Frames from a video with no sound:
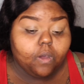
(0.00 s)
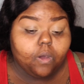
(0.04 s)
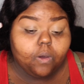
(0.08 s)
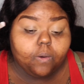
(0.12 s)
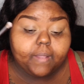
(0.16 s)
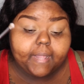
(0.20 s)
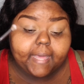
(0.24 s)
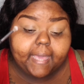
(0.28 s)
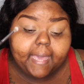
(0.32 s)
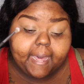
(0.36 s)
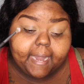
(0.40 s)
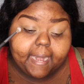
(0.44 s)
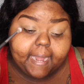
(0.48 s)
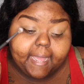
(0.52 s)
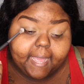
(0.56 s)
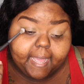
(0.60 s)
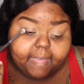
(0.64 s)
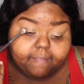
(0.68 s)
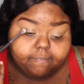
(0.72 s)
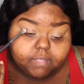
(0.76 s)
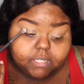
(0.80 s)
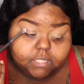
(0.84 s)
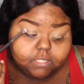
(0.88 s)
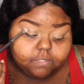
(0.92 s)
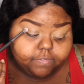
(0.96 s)
Oh, they gotta
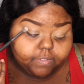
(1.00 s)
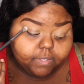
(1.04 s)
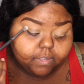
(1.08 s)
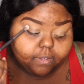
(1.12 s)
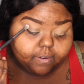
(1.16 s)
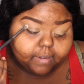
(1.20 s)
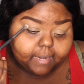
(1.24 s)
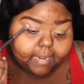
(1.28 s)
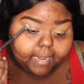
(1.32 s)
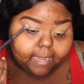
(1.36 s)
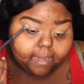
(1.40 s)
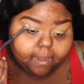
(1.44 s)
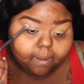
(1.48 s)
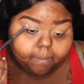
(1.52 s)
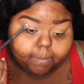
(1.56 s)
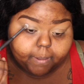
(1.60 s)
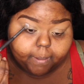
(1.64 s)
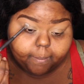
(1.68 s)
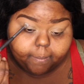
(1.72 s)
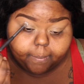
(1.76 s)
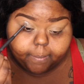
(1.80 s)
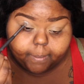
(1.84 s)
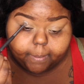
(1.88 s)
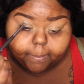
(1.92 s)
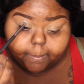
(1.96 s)
have this filled out,
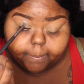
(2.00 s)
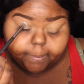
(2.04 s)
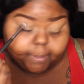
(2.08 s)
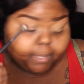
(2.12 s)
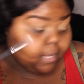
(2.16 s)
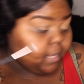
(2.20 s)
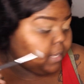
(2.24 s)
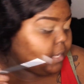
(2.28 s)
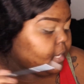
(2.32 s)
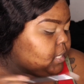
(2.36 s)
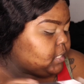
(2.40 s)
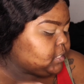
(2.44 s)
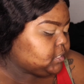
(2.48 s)
blah blah blah blah blah.